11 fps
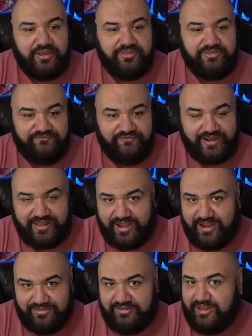the fact that
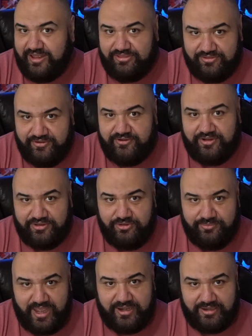Godzilla has turned on
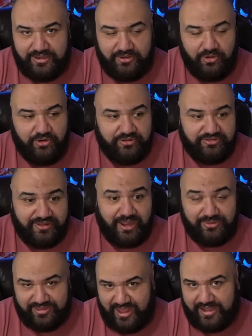humanity or is now
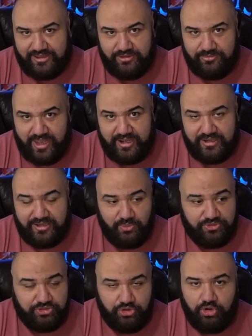attacking humanity
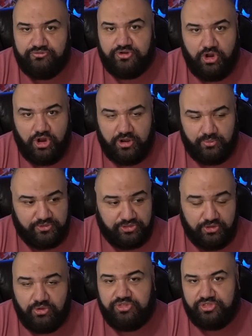with no regard, with
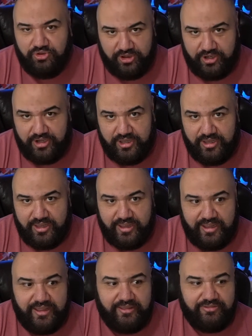no thought,
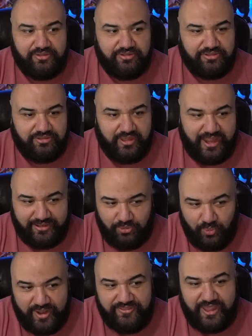is, and the
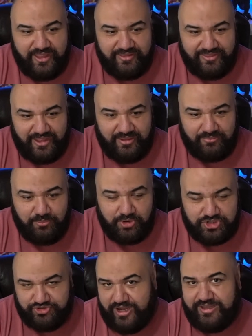way they
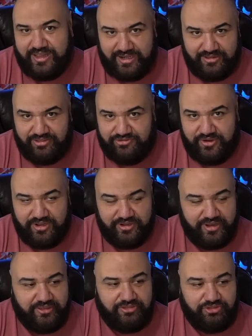portrayed that in this trailer
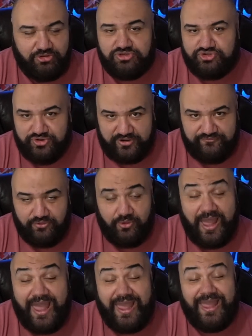is so dreadful,
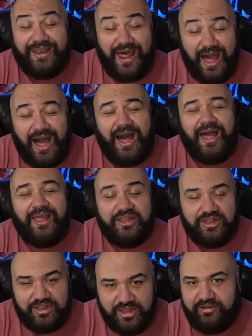and I
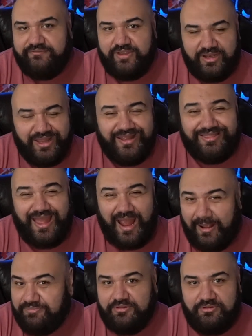love it. It's
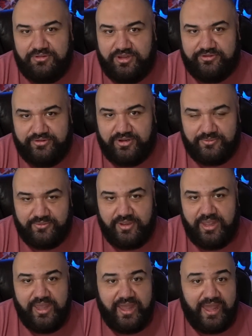absolutely incredible.
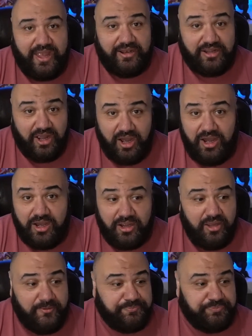And Kong
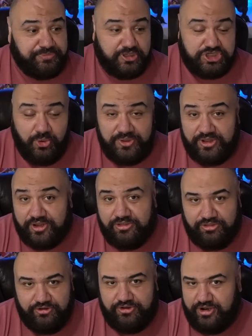showing the
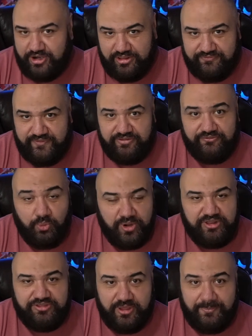concern on his face for what
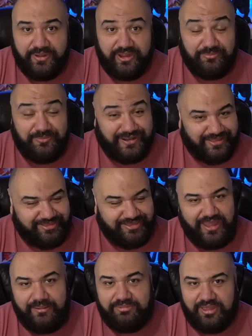he's up against, but at the
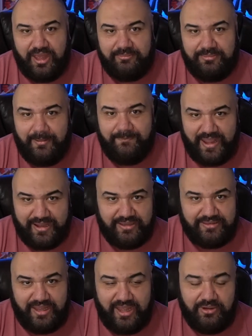same time not
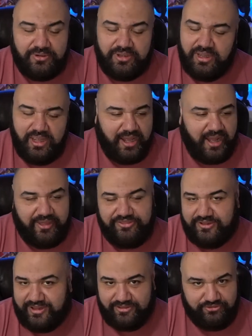backing down, I
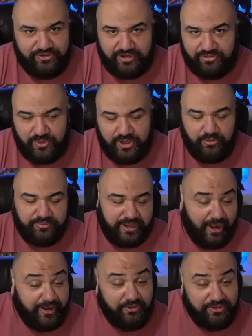think that's great as well. Now,
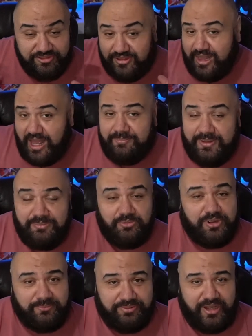I know there's a lot of people
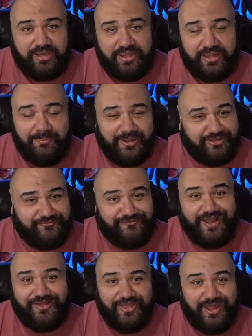complaining about the
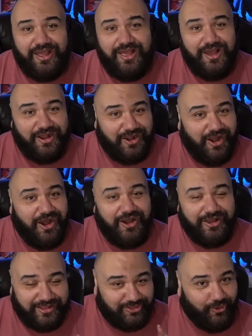fact that Kong
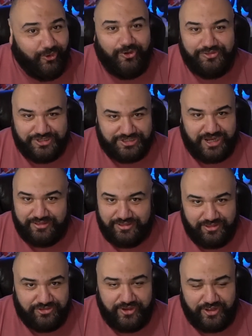gets all the shots in
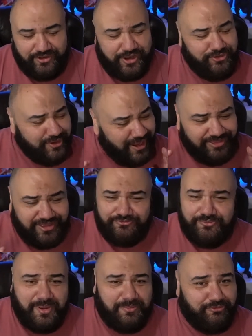this trailer, and you guys got to
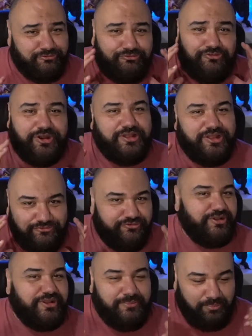remember, really,
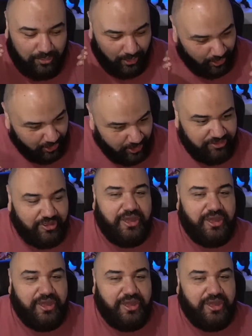really pause,